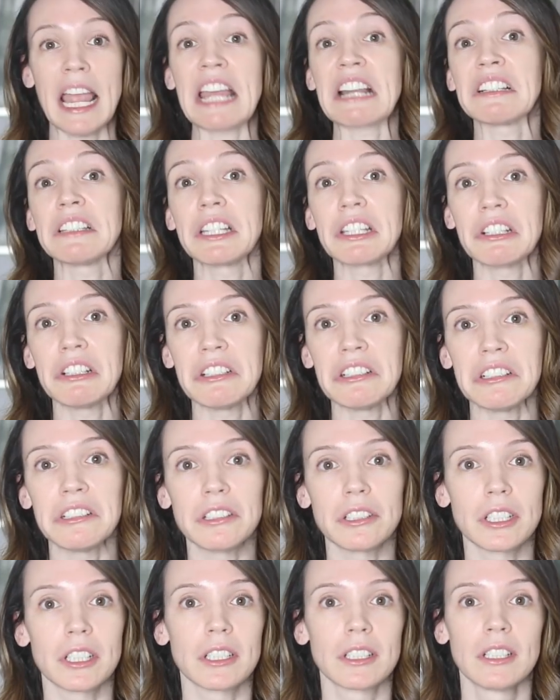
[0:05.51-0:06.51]
ate a little,
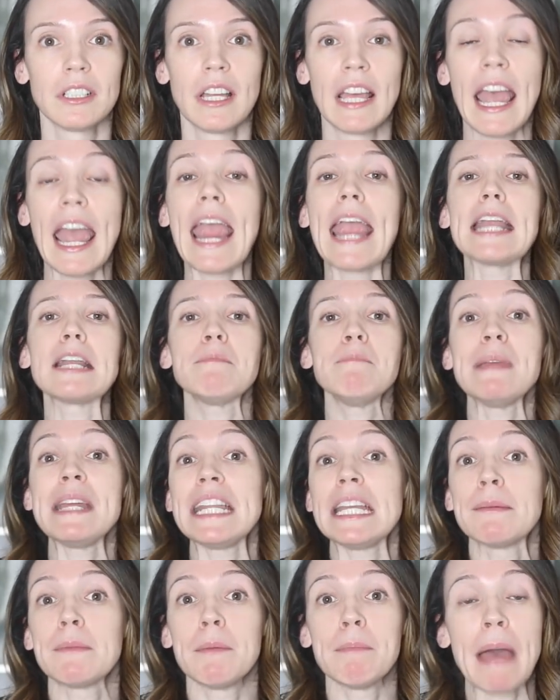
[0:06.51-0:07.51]
or ate a
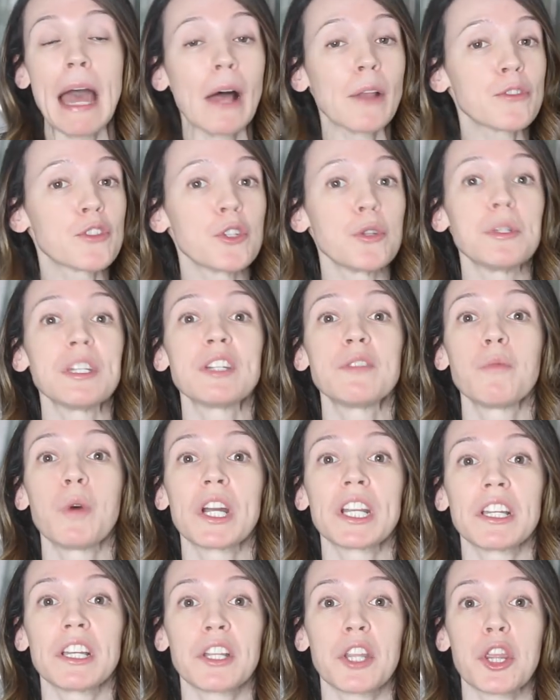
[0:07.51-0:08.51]
medium amount, so you didn't
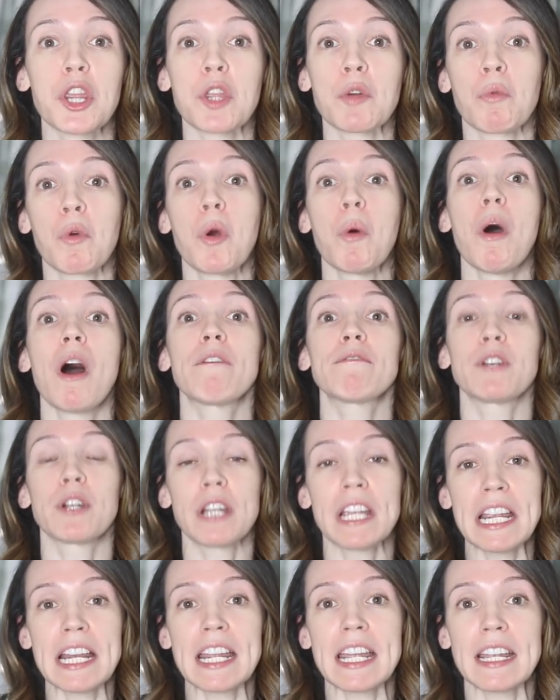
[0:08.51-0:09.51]
want to throw off
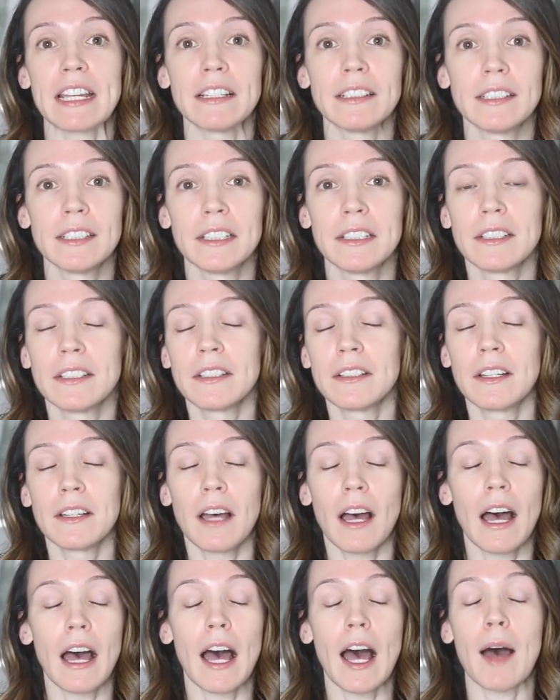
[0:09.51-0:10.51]
your eating
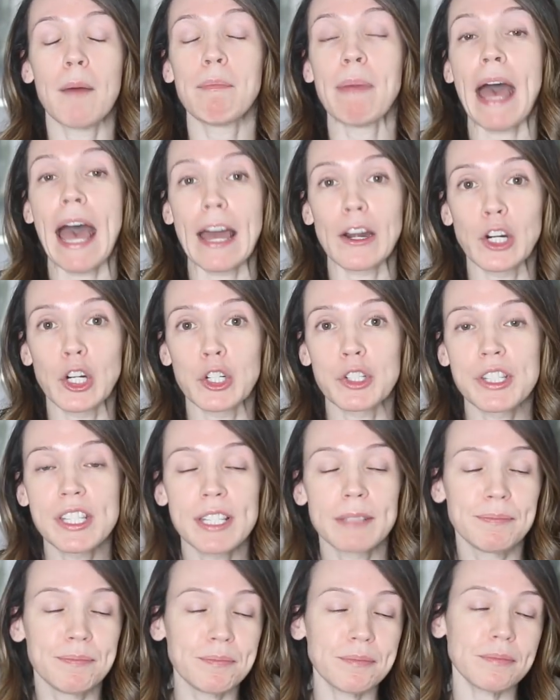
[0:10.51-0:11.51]
uh,
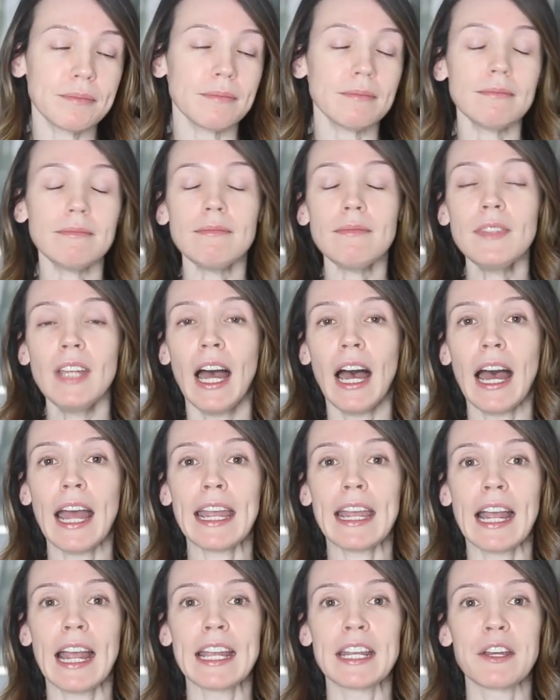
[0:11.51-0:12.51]
patterns. I
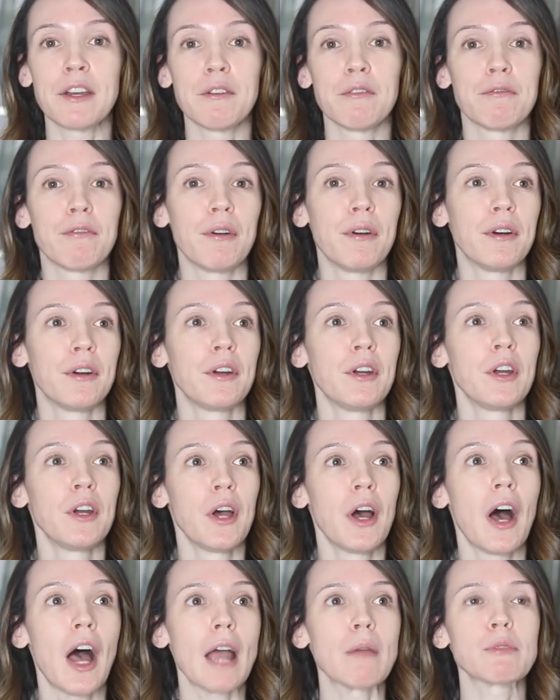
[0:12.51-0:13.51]
kind of,
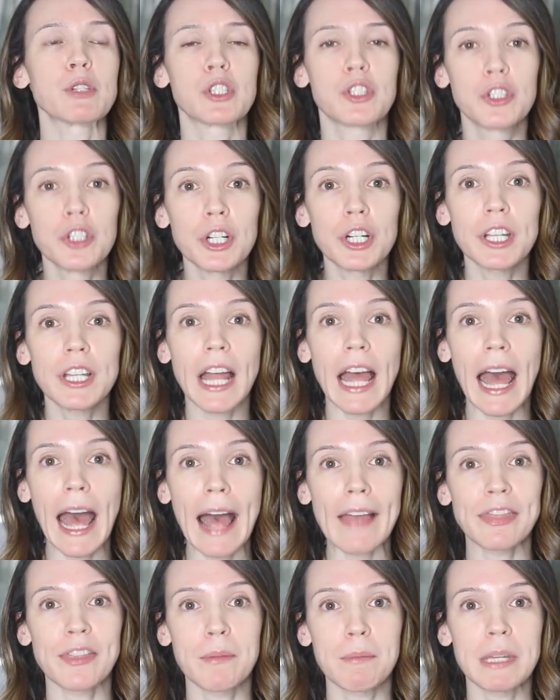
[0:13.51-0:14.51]
I was good
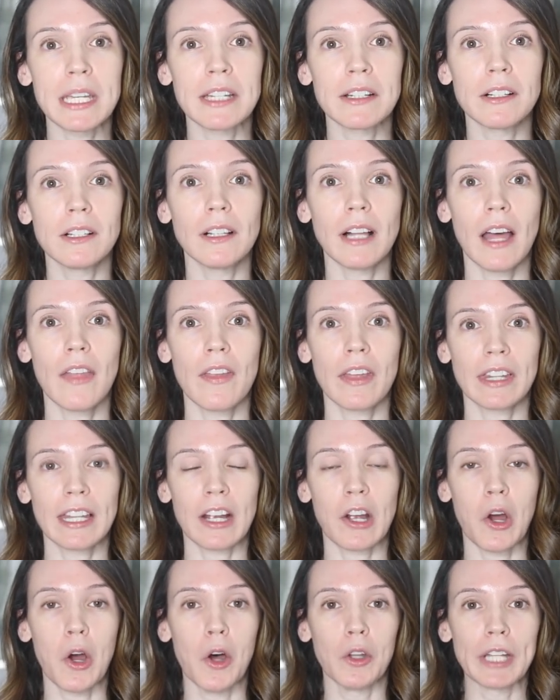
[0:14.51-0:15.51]
at the meal, and then
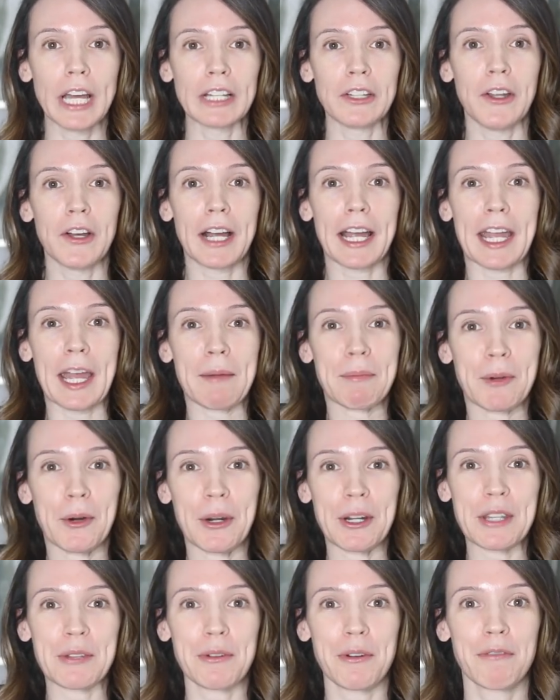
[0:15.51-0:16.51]
like all night long I kept
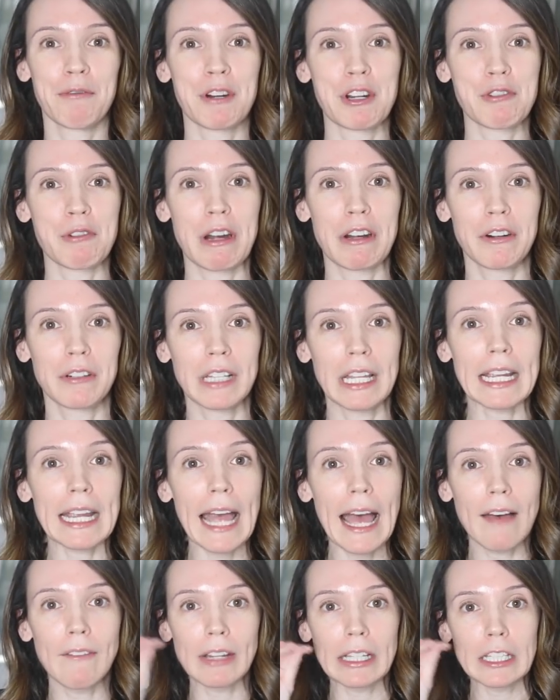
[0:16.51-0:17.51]
going to the refrigerator and like
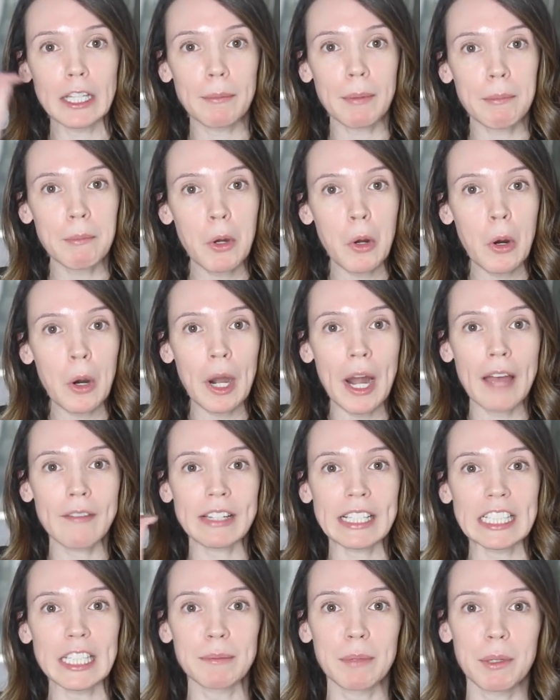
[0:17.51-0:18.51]
having a little bit more,
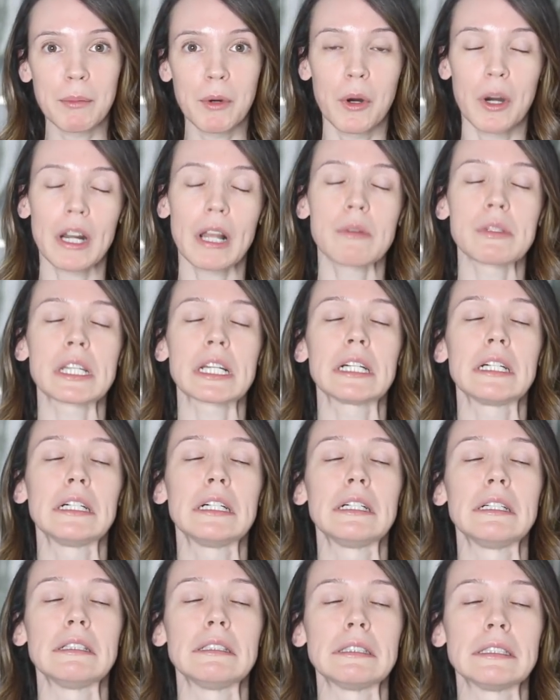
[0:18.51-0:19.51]
having a little bit more, and I was like,
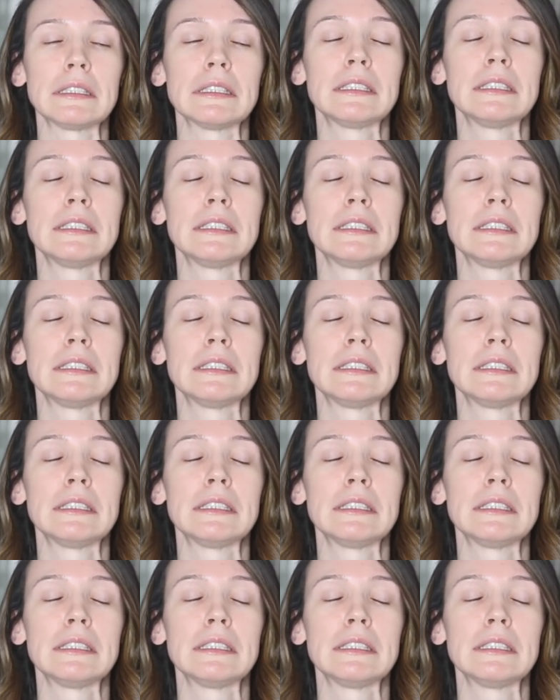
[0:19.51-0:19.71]
oh,